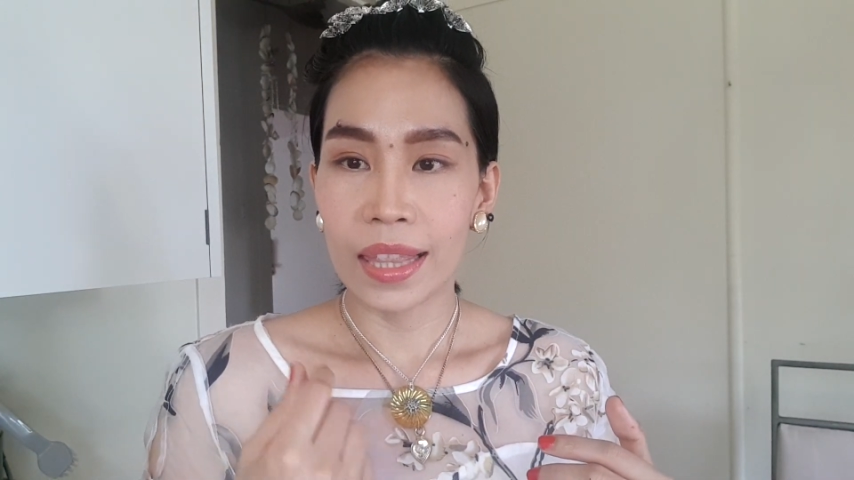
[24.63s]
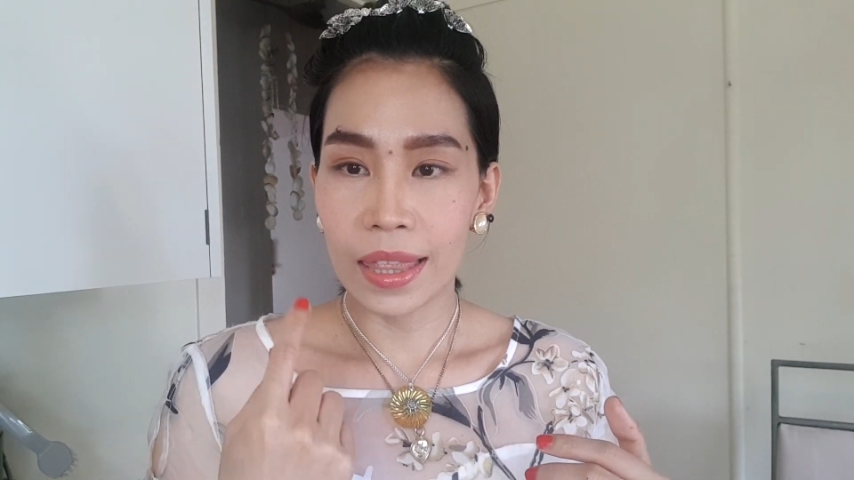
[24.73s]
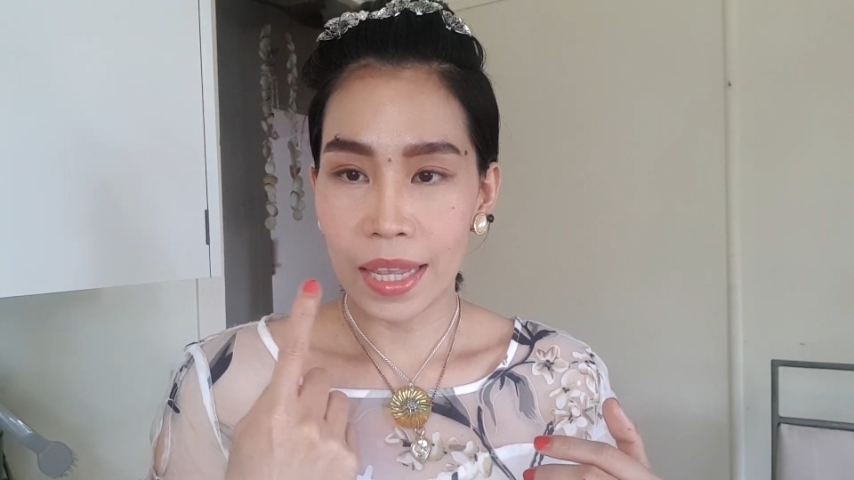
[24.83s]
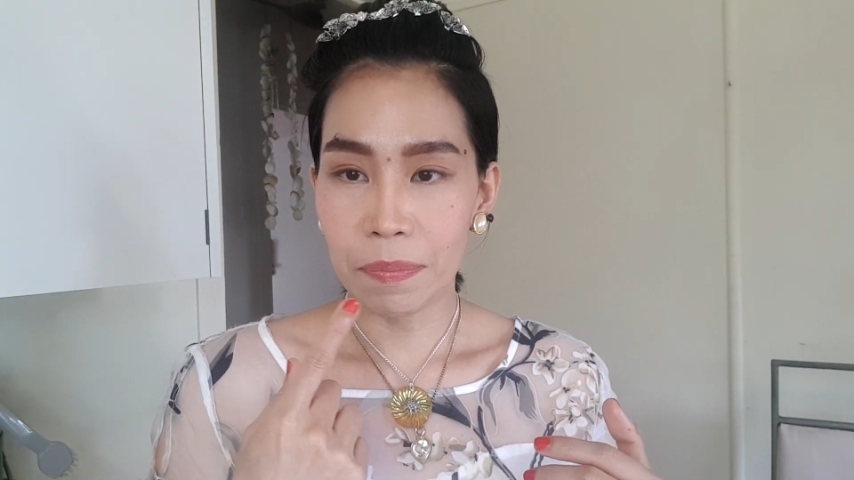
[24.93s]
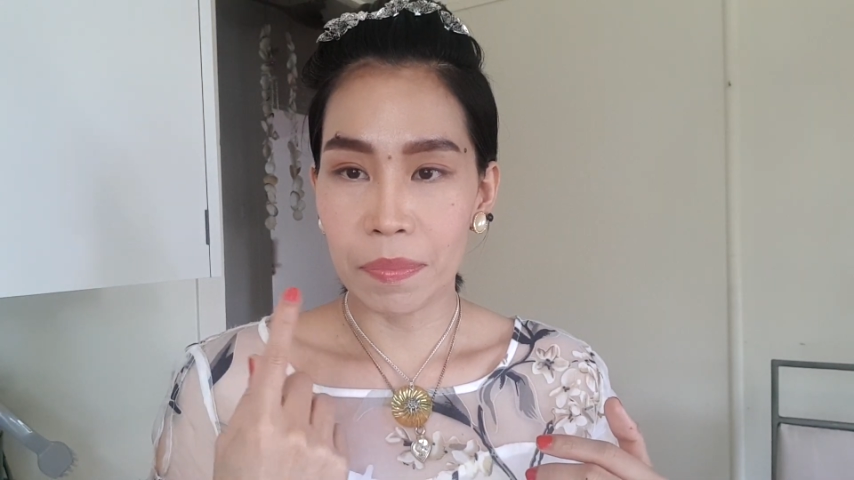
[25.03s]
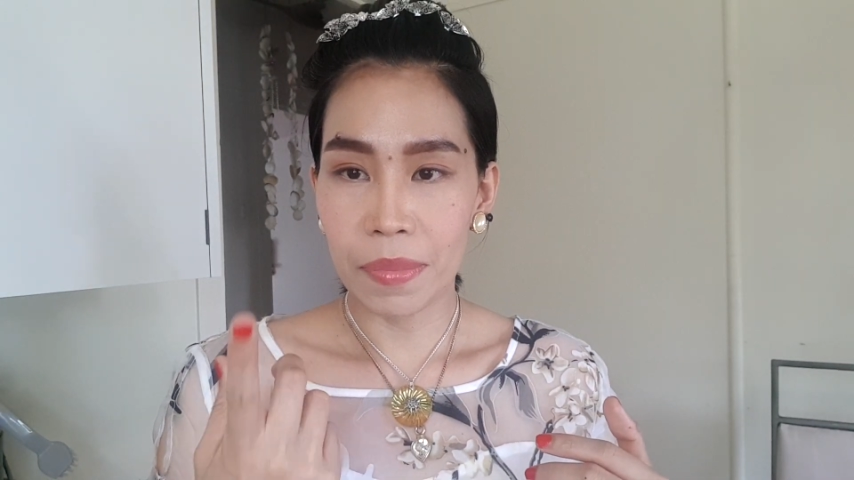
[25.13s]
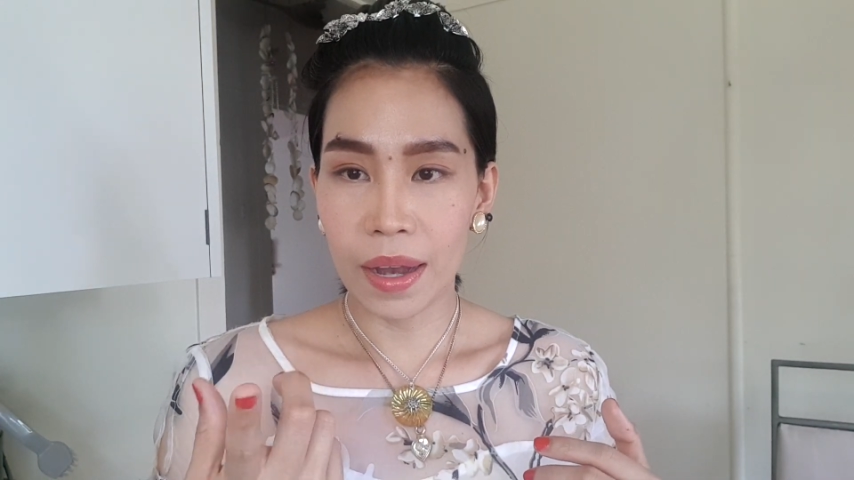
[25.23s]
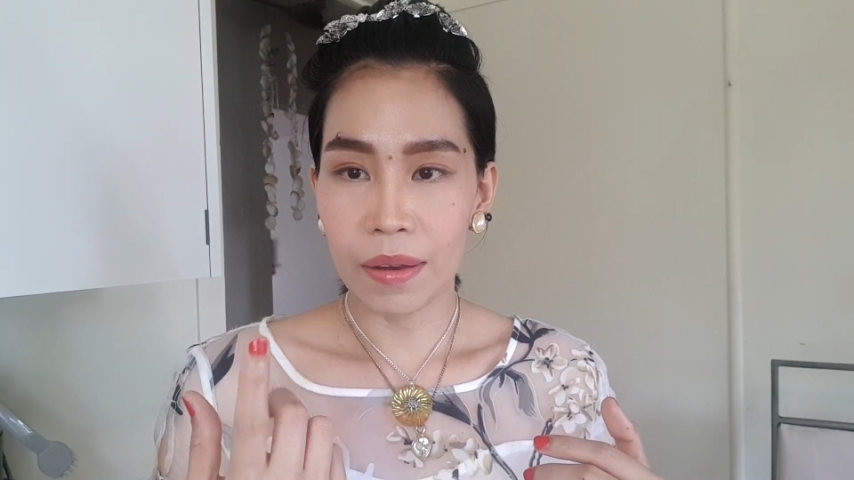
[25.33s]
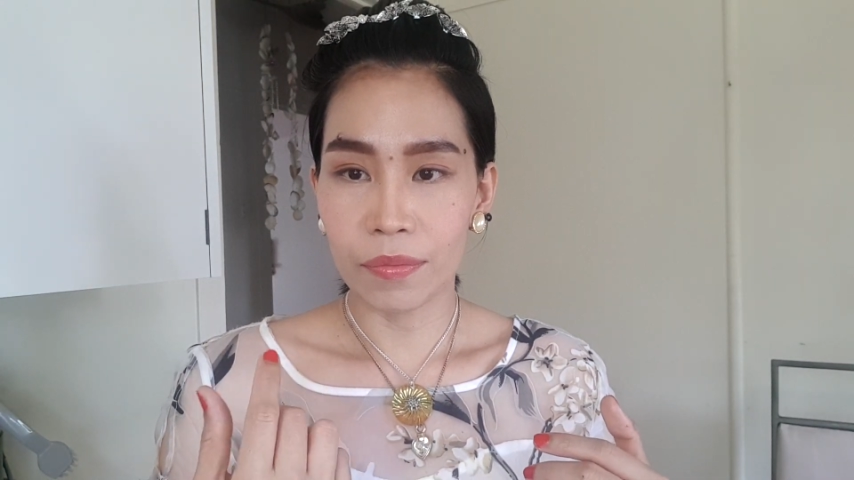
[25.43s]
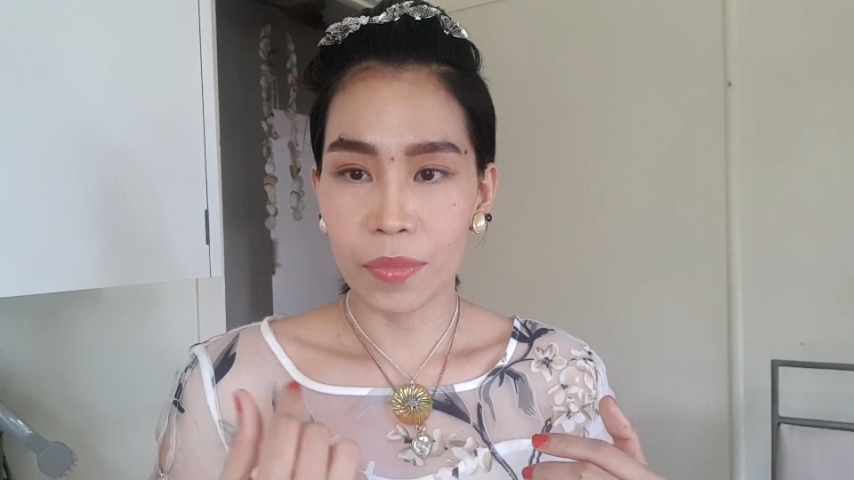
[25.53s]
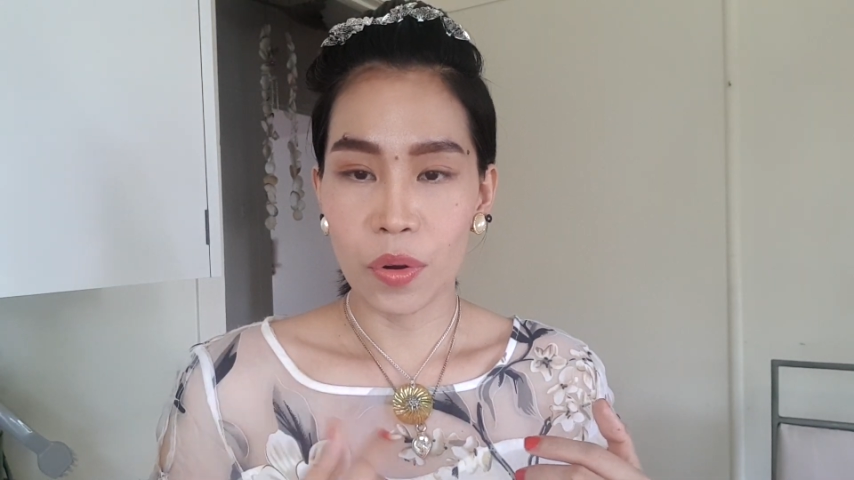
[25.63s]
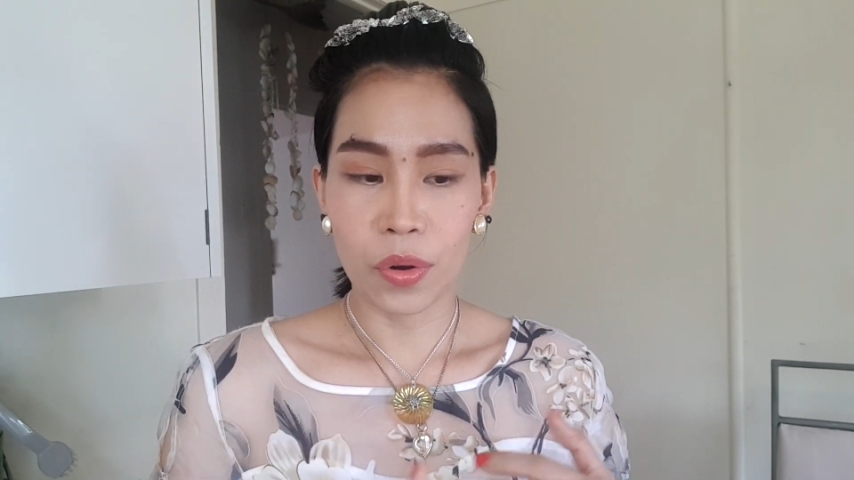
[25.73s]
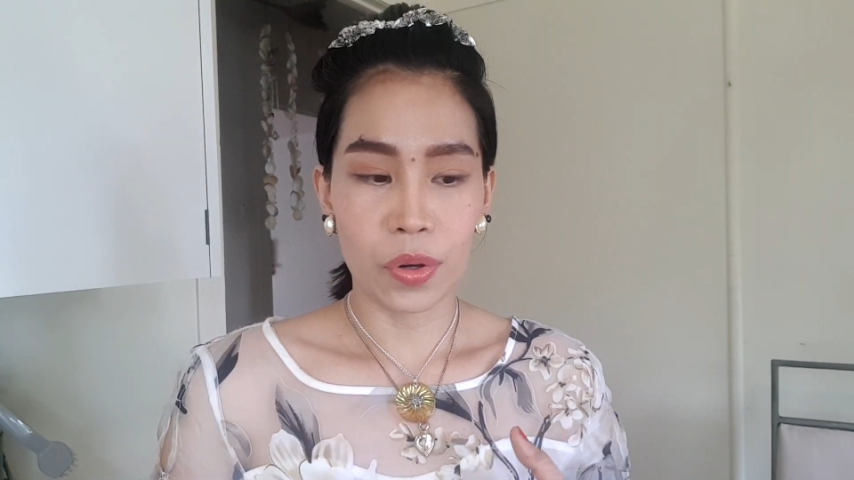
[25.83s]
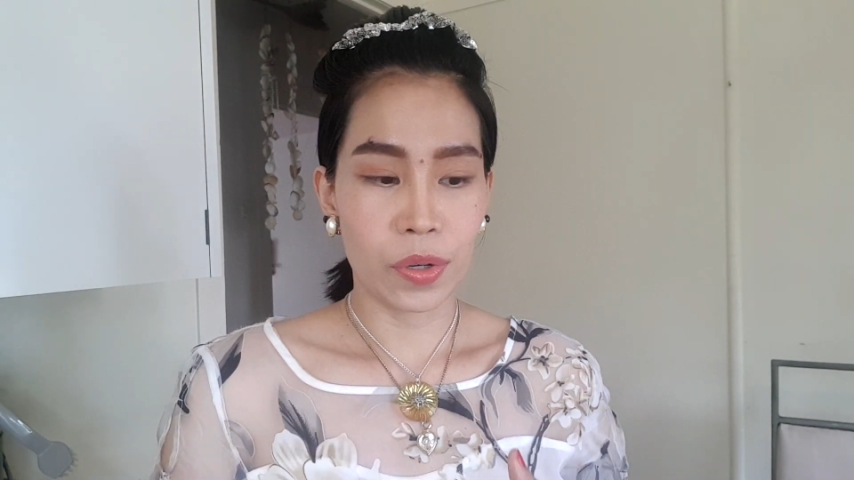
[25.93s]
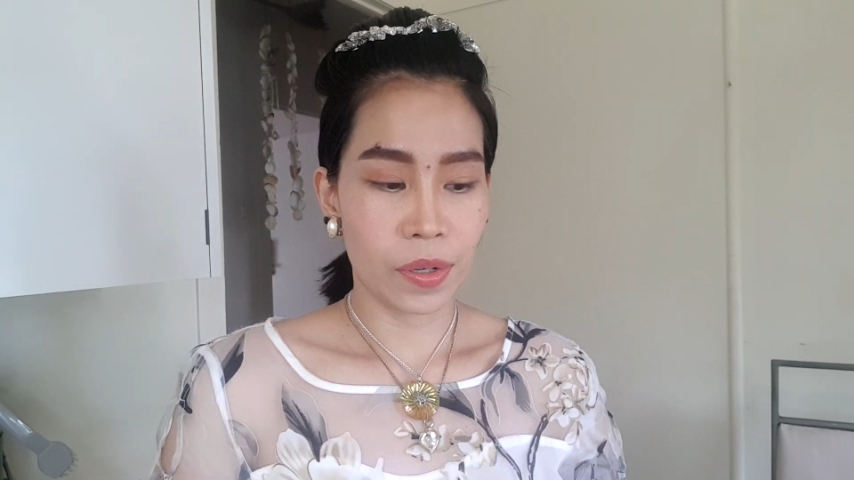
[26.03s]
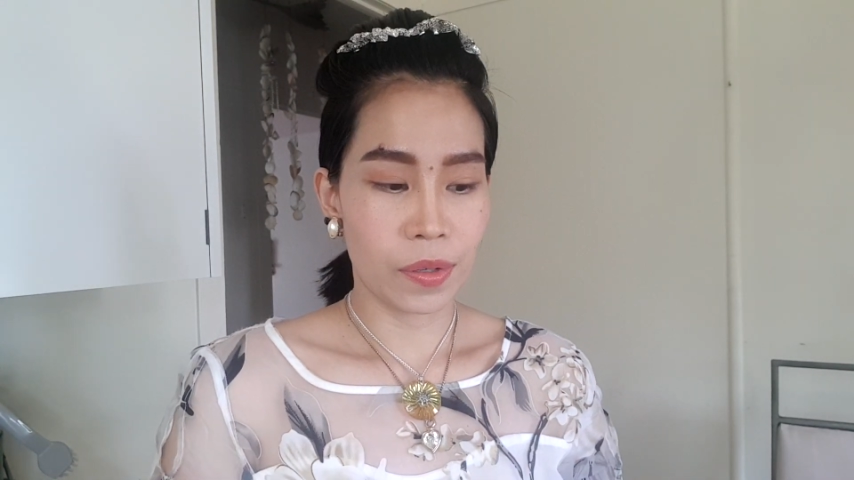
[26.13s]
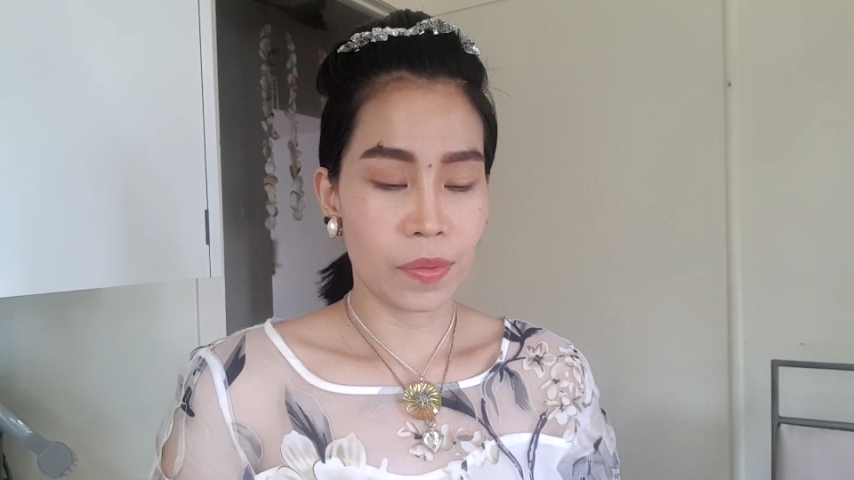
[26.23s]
lip balm. Or